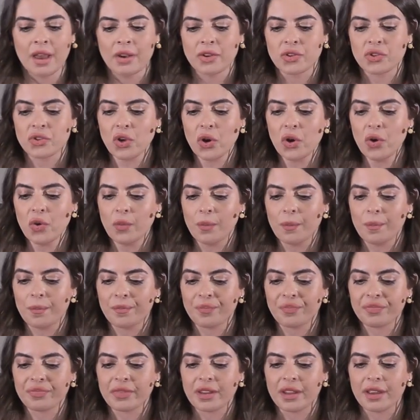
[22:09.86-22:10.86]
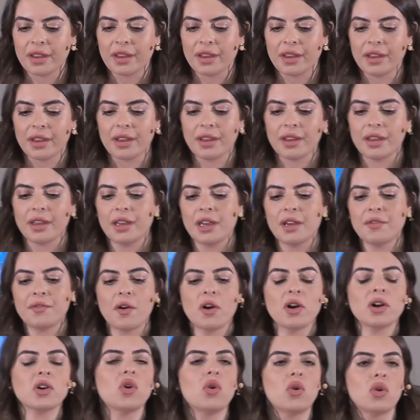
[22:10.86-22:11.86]
So, if
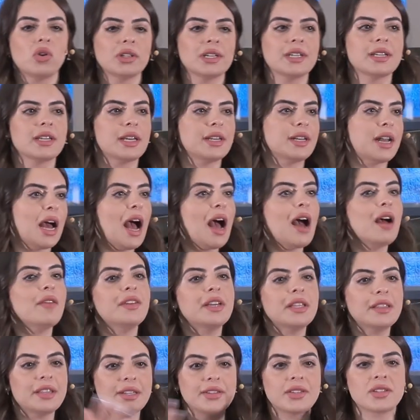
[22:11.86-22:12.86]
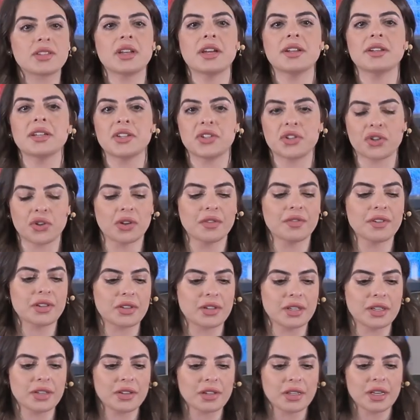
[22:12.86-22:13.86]
our goal in having these Sunday
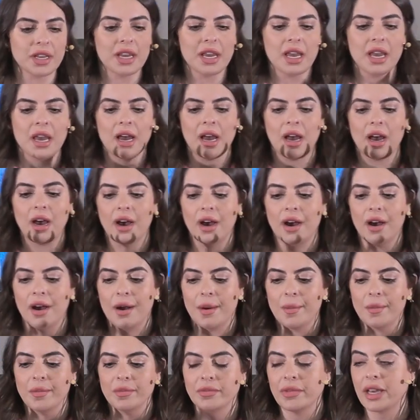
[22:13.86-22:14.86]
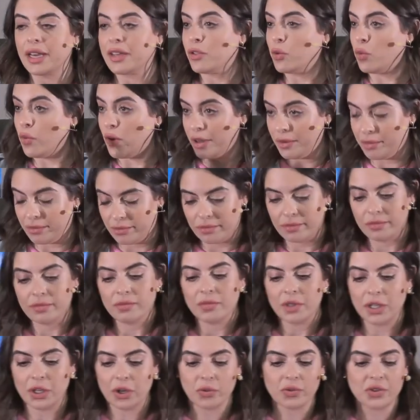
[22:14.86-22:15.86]
services, um, like the one
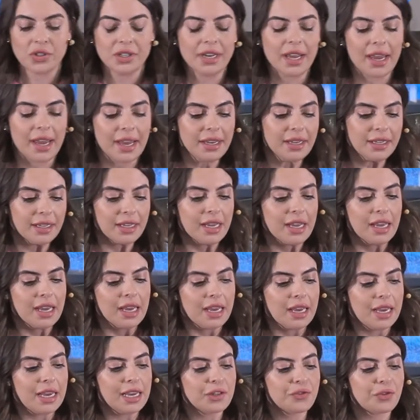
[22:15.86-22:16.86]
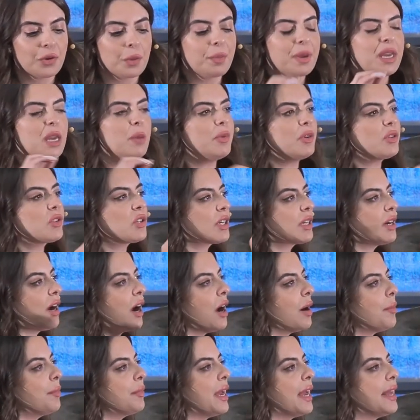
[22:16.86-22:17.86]
you know, today, is for people to
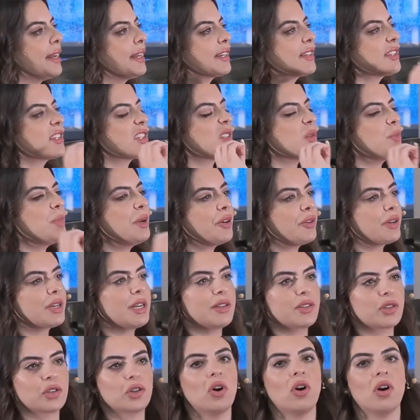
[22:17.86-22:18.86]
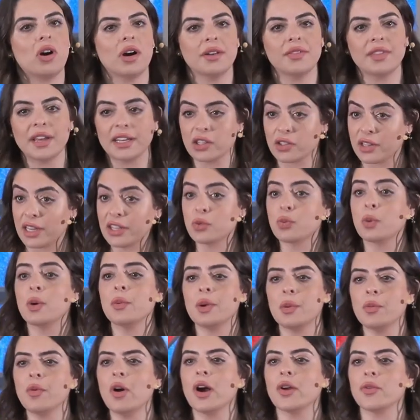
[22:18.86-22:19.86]
come and experience God. That, that's what
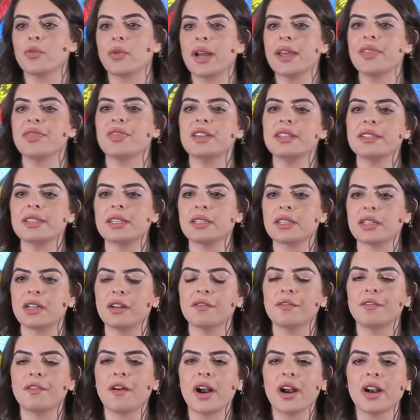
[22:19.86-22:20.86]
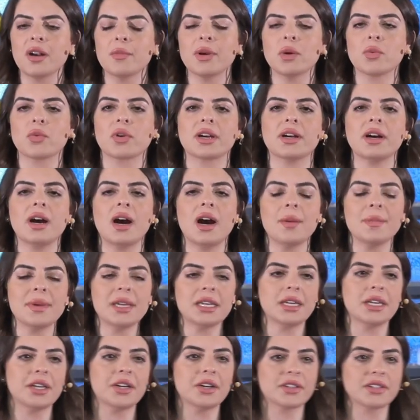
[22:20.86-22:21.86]
we want, right? This is an environment we're
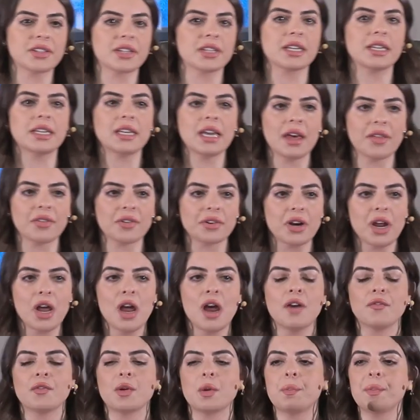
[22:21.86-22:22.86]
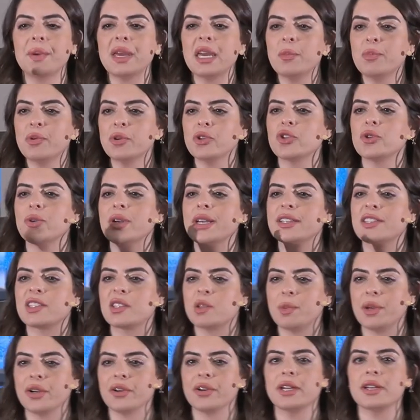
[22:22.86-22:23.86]
coming here together for people to
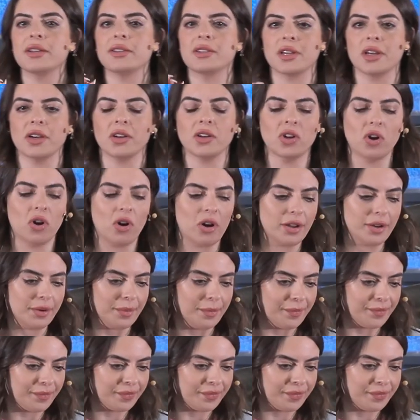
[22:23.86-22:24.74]
experience God.